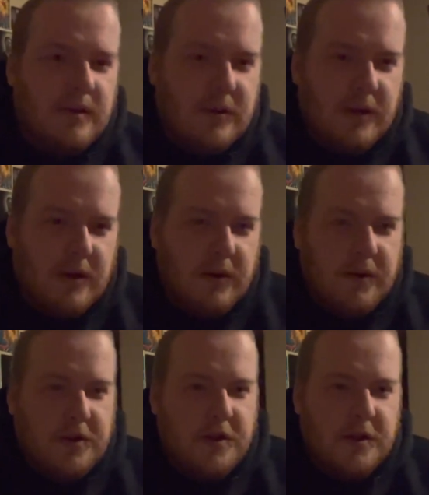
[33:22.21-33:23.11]
You can
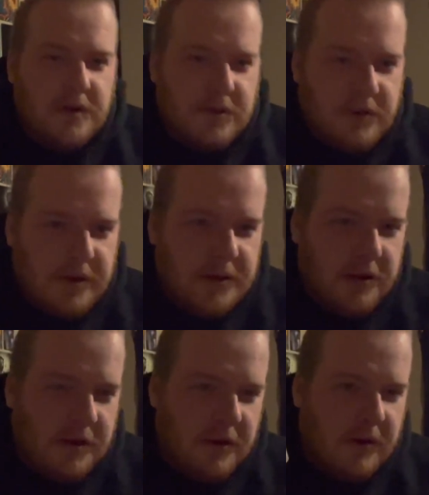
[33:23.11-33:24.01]
only change the
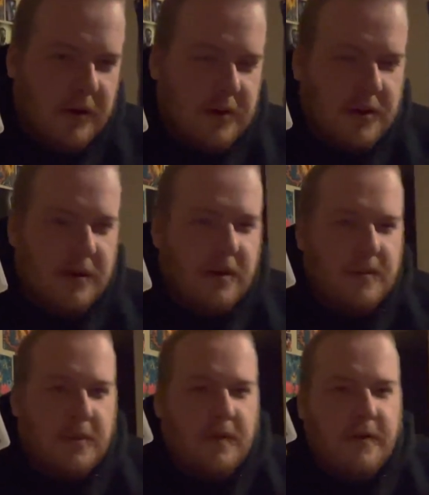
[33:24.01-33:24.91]
region coding a certain
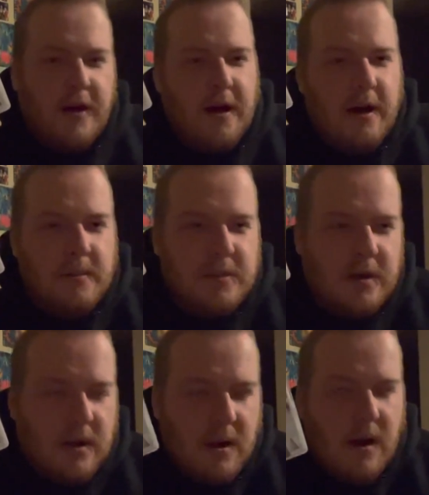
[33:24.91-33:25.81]
number of times,
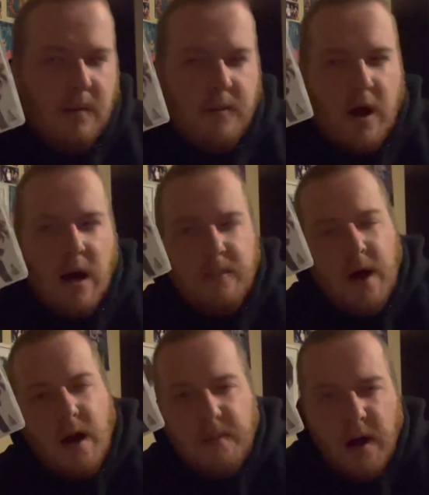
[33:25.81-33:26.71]
blah,
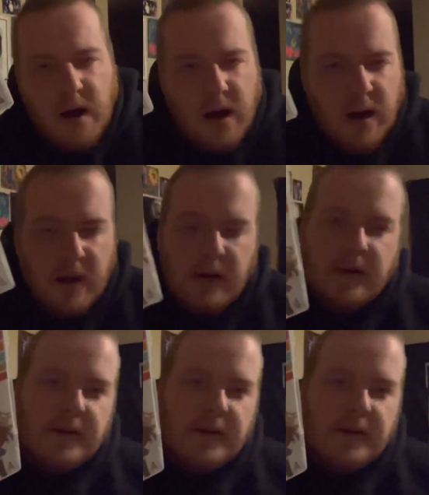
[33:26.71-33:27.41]
blah, blah.